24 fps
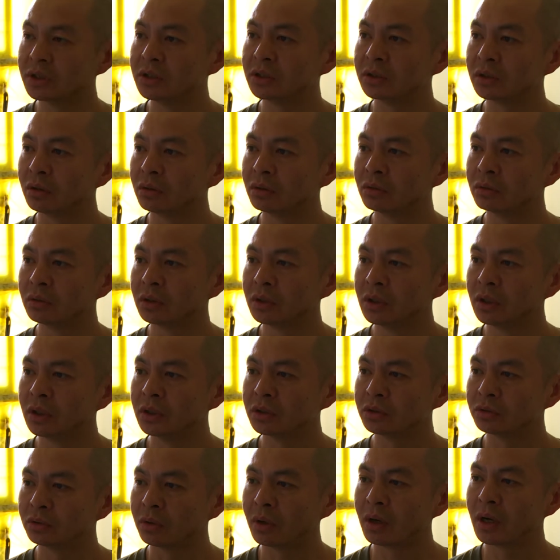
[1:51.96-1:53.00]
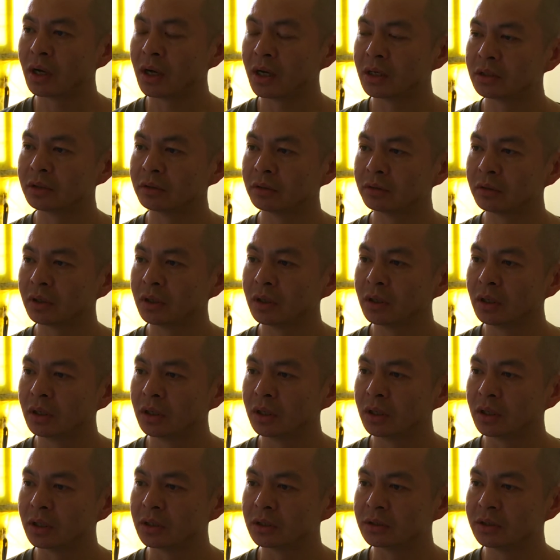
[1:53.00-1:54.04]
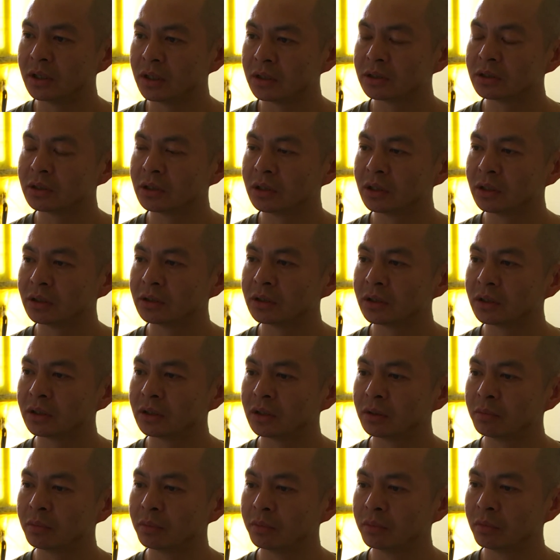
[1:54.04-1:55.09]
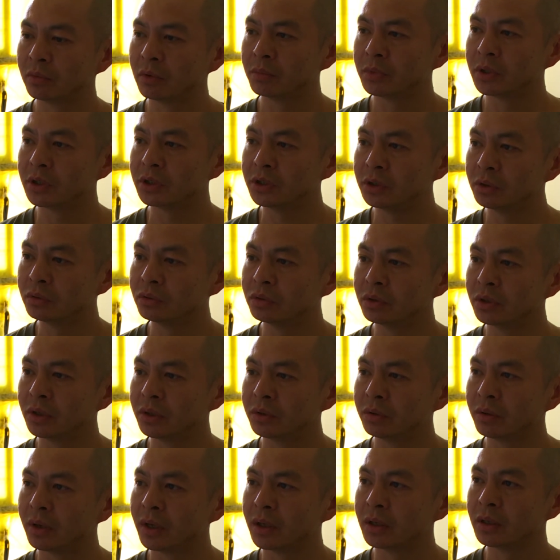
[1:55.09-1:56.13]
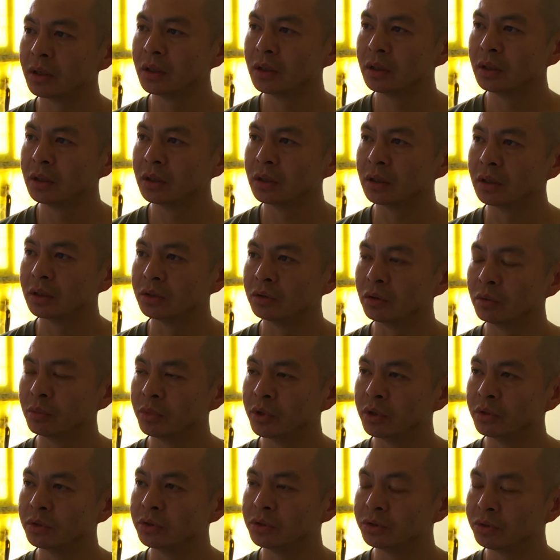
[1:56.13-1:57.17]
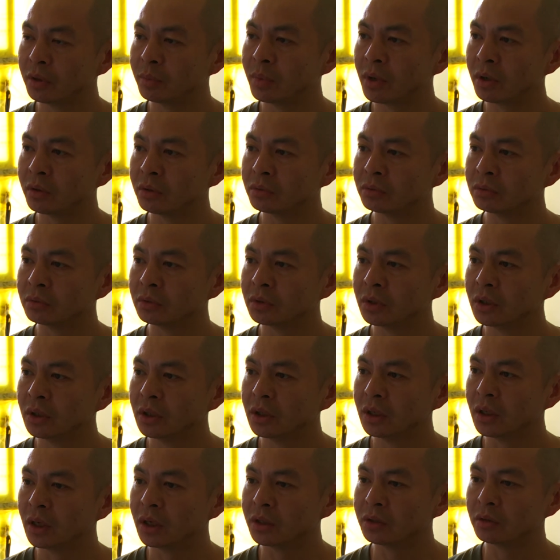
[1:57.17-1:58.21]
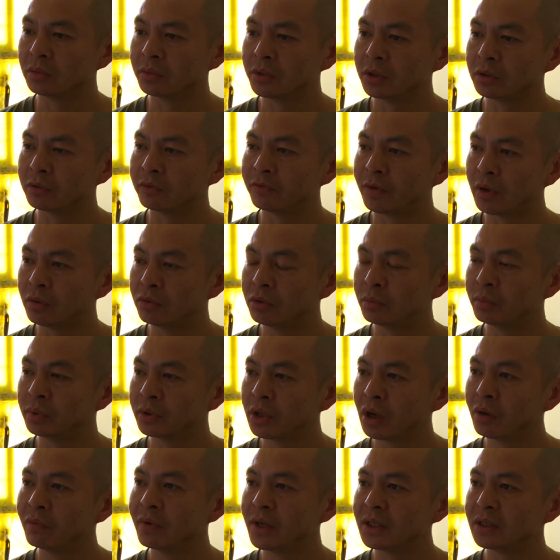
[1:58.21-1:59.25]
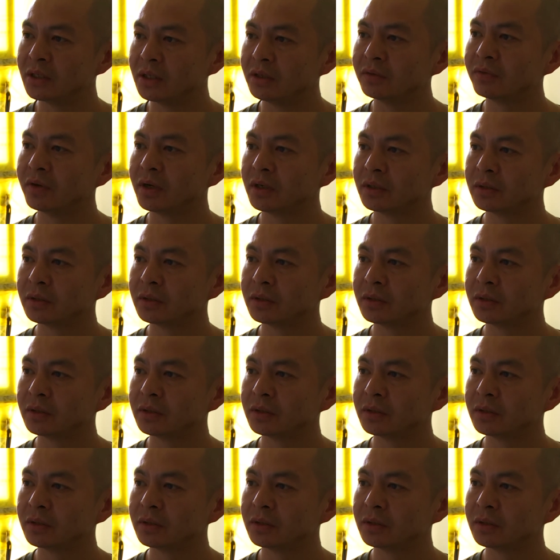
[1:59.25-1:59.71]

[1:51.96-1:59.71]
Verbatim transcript: they follow the protocols while treating the patients. And also we can see the patients' activities in the wards. The